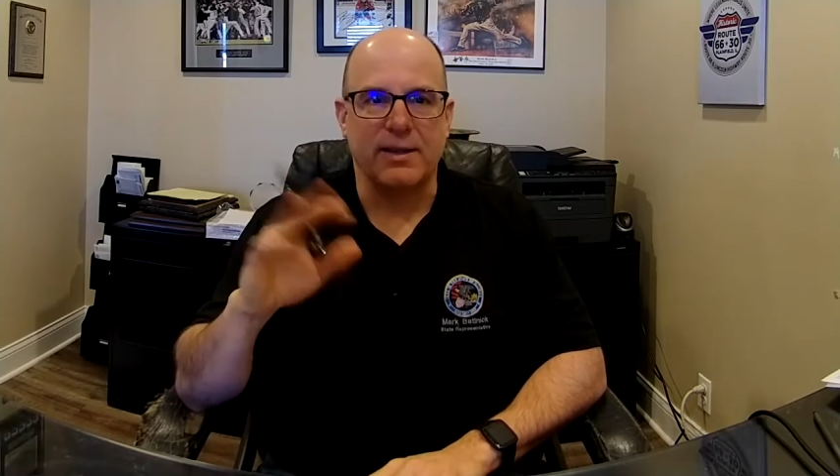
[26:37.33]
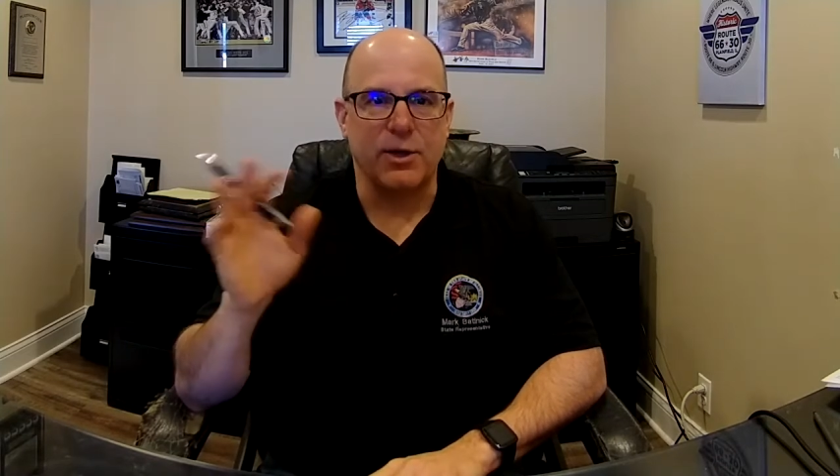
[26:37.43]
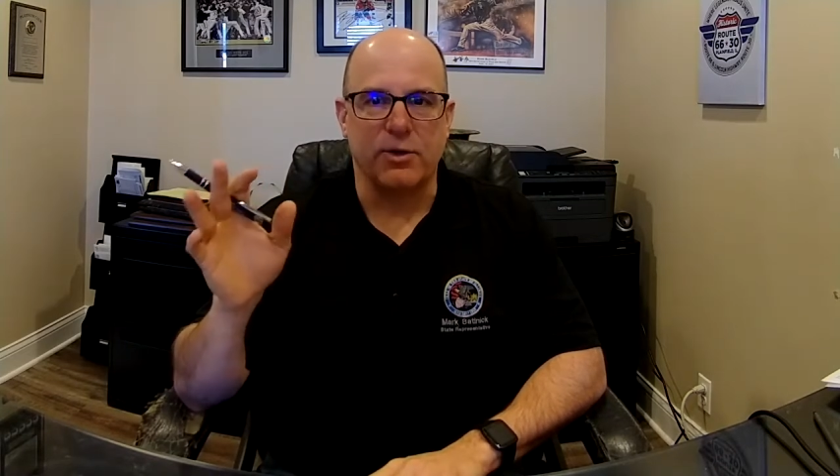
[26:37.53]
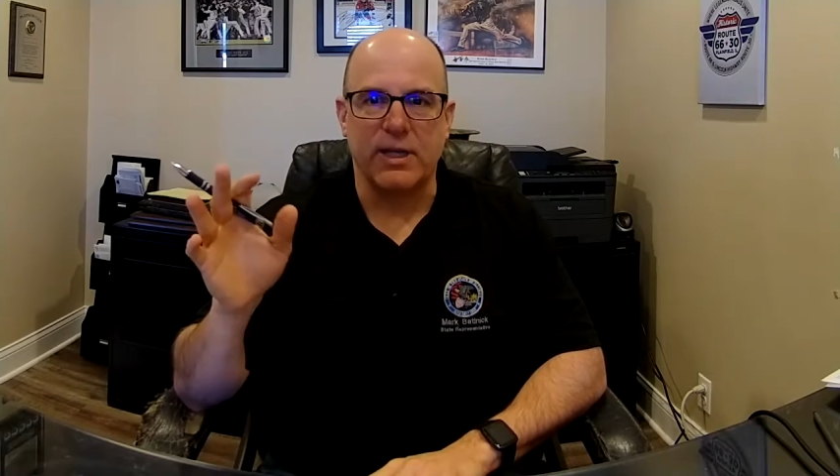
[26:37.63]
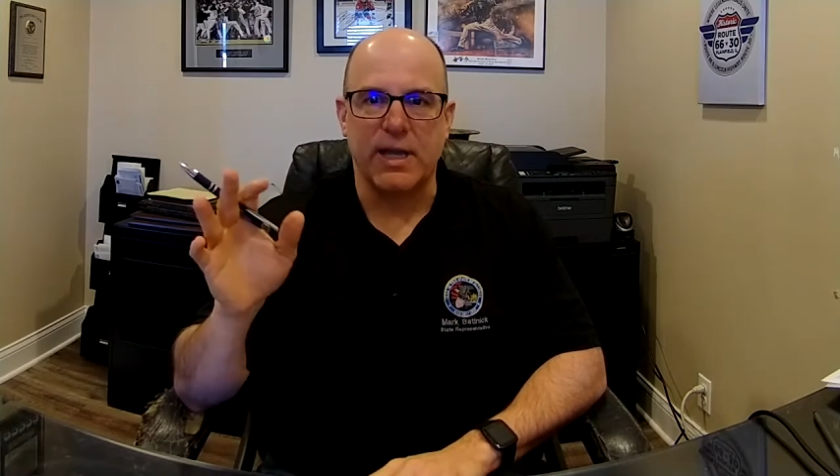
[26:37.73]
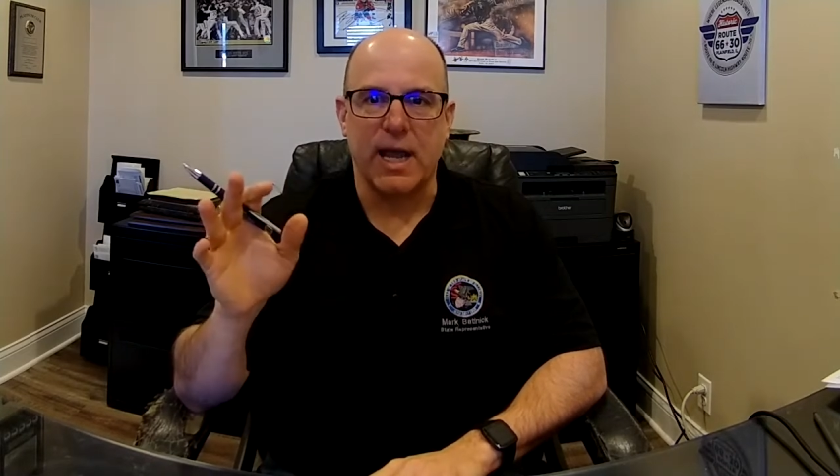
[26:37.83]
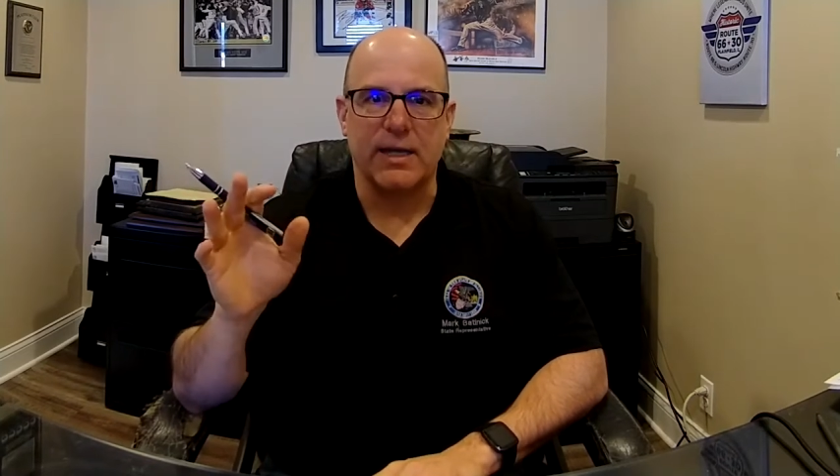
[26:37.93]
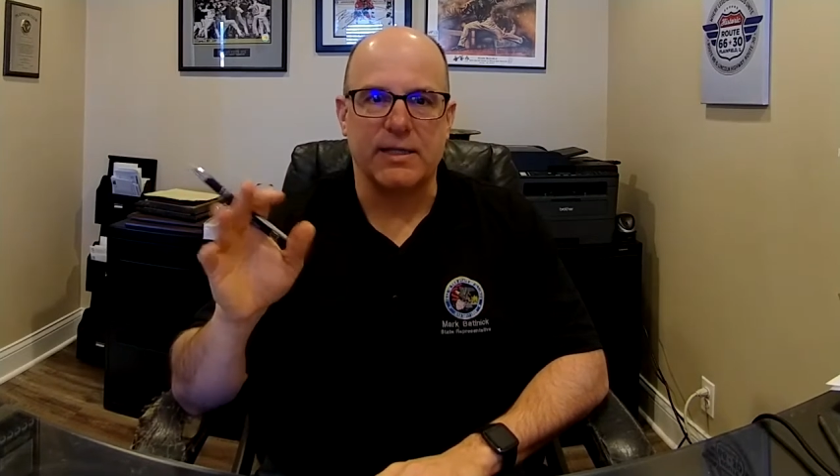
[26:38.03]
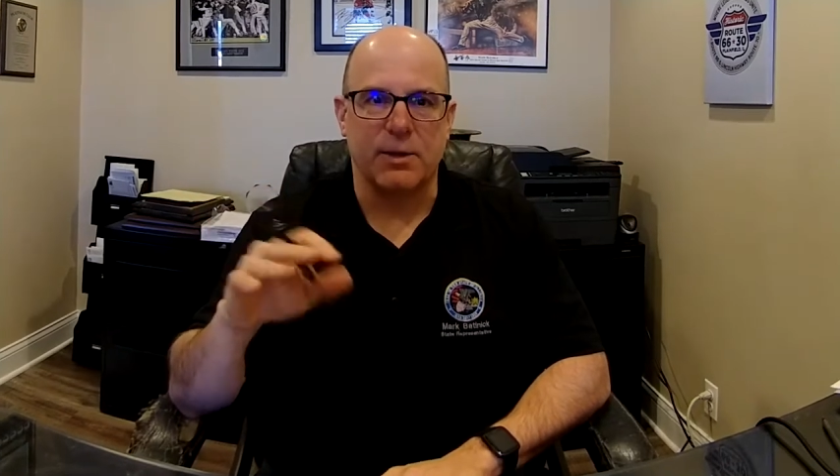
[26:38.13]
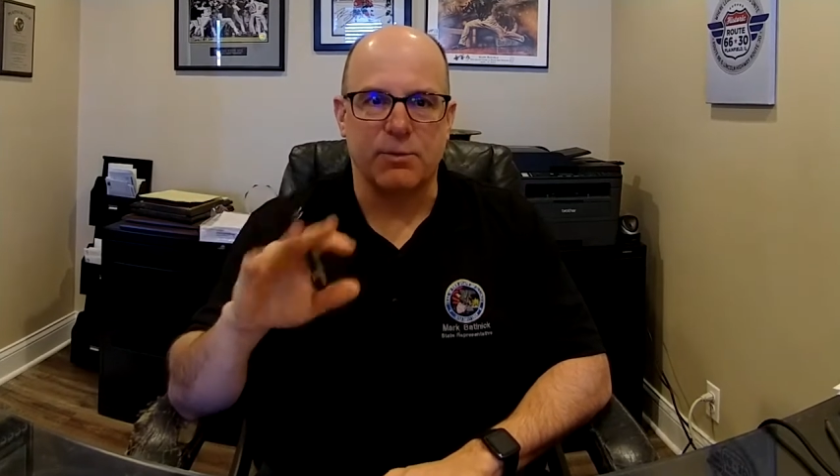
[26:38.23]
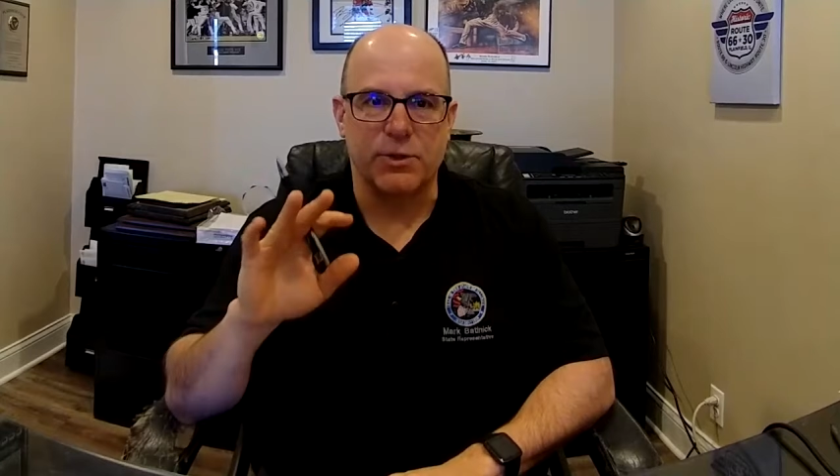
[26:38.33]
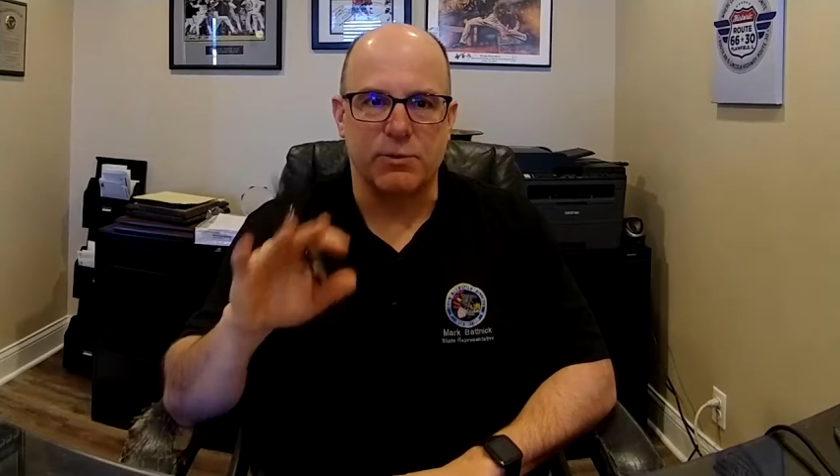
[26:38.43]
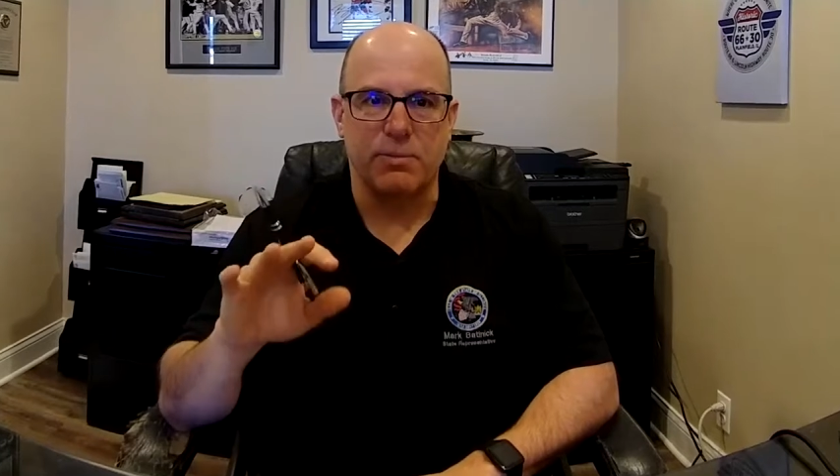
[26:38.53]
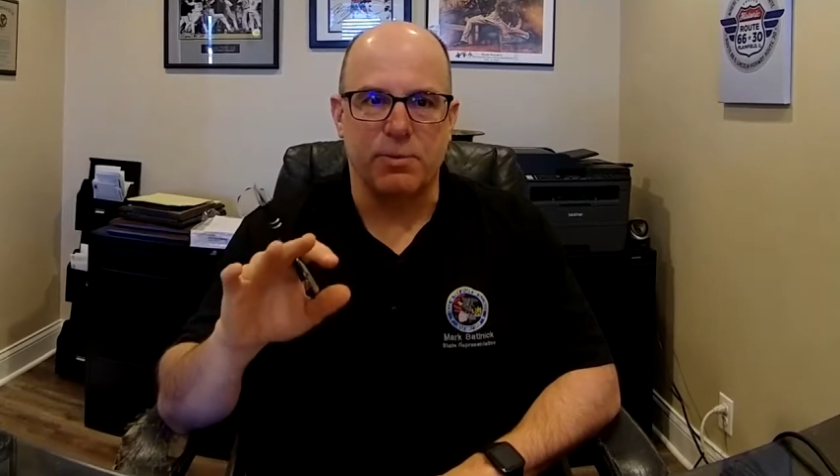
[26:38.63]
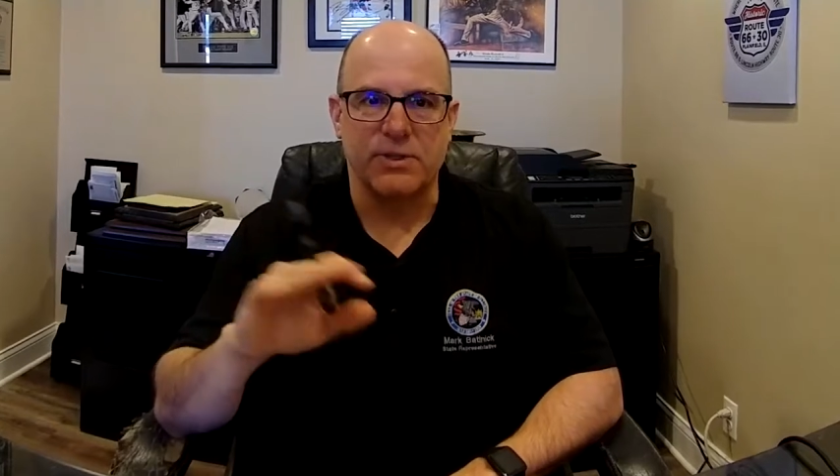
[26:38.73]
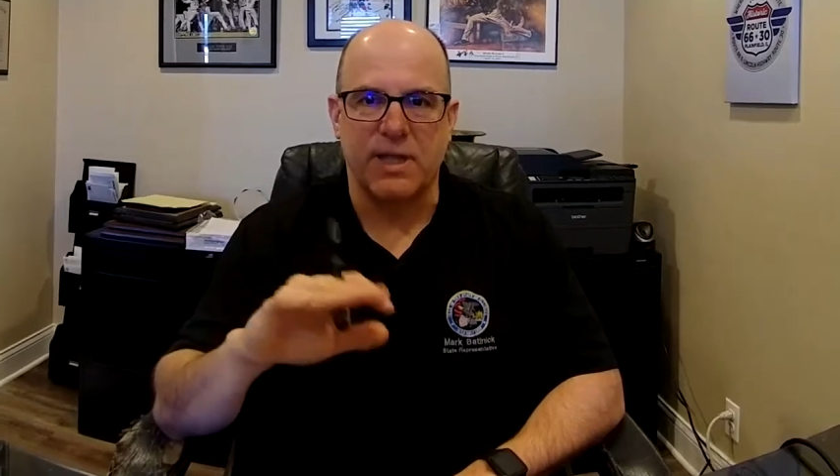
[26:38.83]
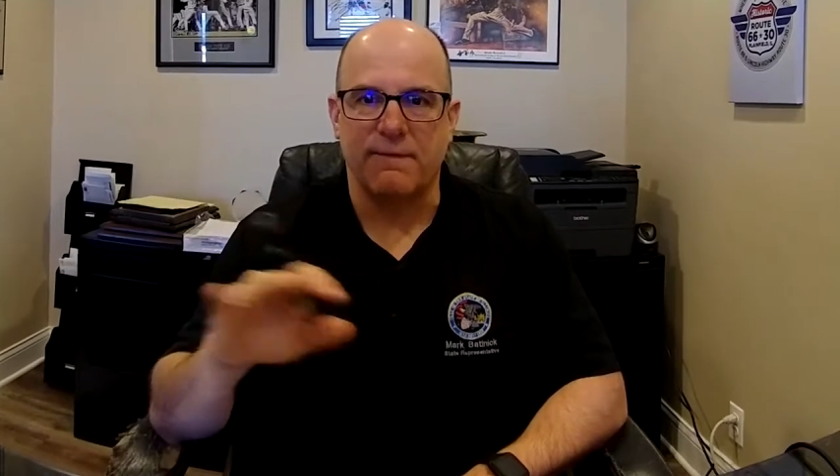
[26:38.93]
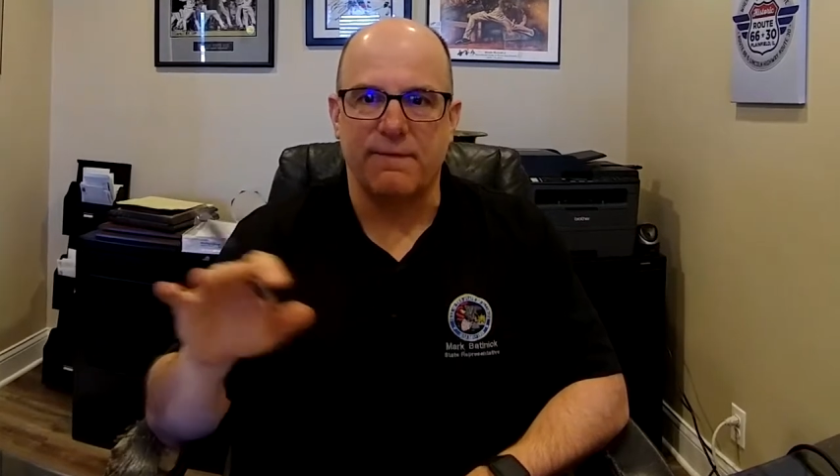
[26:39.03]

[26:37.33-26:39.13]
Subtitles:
in the early 90s that was 3%